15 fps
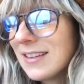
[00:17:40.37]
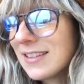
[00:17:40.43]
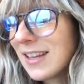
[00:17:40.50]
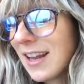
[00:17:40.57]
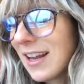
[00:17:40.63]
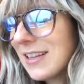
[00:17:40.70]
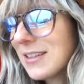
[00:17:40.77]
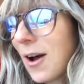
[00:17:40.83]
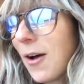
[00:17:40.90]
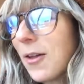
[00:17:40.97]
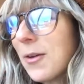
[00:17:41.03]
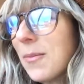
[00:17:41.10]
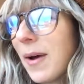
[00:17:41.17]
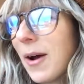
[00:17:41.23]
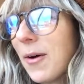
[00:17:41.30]
Today is
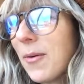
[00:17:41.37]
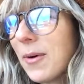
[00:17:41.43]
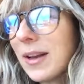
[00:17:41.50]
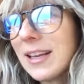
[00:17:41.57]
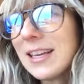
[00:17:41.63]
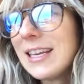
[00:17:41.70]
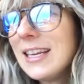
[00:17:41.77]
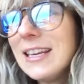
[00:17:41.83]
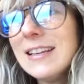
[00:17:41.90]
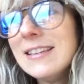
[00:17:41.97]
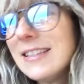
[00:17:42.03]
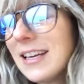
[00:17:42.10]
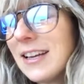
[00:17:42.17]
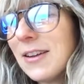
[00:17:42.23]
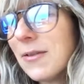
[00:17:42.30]
all about what he
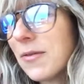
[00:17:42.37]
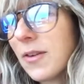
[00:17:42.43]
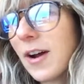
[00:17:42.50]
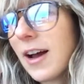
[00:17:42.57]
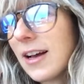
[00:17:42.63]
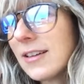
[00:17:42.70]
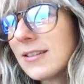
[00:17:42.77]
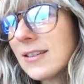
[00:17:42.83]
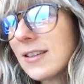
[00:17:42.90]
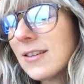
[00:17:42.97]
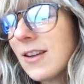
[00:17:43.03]
did for us,